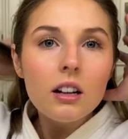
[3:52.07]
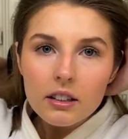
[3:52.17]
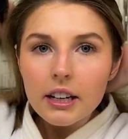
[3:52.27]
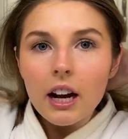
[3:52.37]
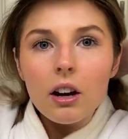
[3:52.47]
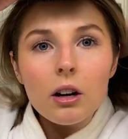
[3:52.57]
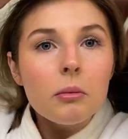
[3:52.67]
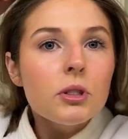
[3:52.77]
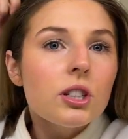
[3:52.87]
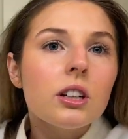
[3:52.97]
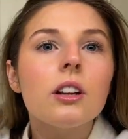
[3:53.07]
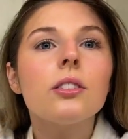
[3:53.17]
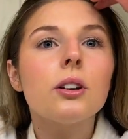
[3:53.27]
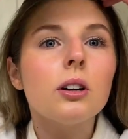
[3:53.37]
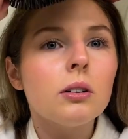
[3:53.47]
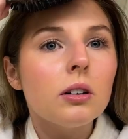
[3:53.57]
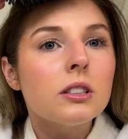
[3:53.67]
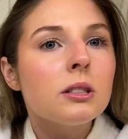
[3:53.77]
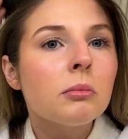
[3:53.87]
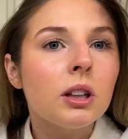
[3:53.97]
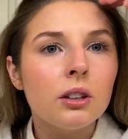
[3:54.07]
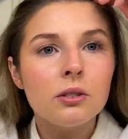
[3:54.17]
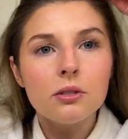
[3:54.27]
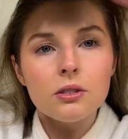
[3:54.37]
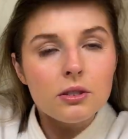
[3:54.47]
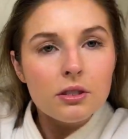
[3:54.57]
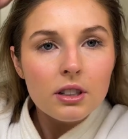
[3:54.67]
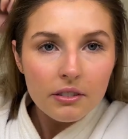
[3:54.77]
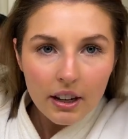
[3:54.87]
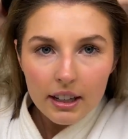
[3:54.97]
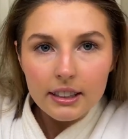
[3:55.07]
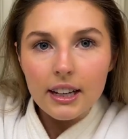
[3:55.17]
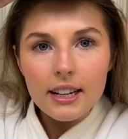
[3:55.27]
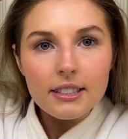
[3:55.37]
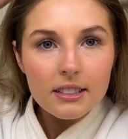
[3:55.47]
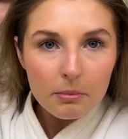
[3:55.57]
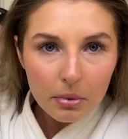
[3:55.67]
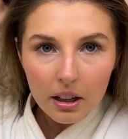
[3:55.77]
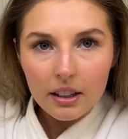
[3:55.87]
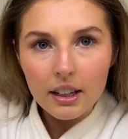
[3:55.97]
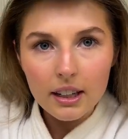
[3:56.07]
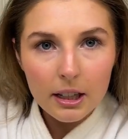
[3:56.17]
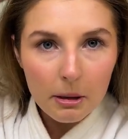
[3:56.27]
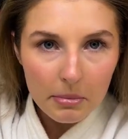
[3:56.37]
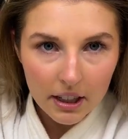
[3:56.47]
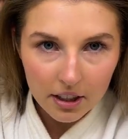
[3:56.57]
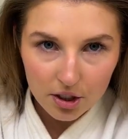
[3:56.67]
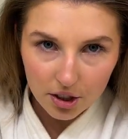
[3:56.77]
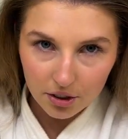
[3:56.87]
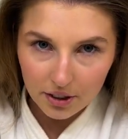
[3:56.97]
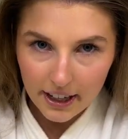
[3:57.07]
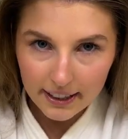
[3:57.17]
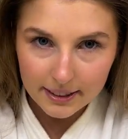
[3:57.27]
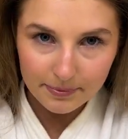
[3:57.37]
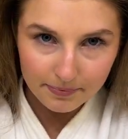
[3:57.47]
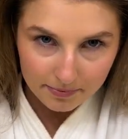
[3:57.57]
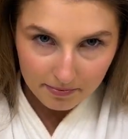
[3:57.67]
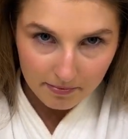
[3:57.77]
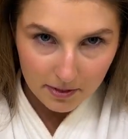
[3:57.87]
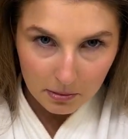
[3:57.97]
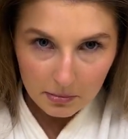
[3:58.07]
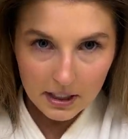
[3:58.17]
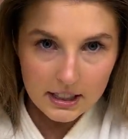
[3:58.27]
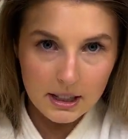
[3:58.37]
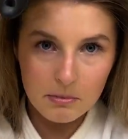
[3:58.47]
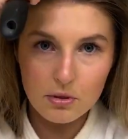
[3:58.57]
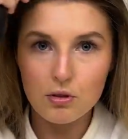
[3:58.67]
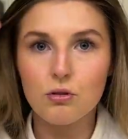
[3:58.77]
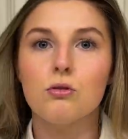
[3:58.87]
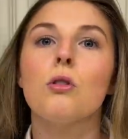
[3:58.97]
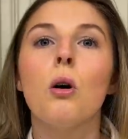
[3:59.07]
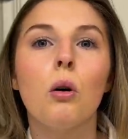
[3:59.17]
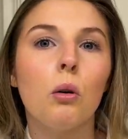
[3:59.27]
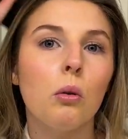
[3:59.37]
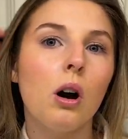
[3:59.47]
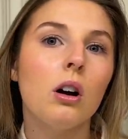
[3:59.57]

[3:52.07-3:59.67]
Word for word: Now I'm just gonna throw on some clothes. I had to guess, probably gonna end up in a turtleneck because I'm so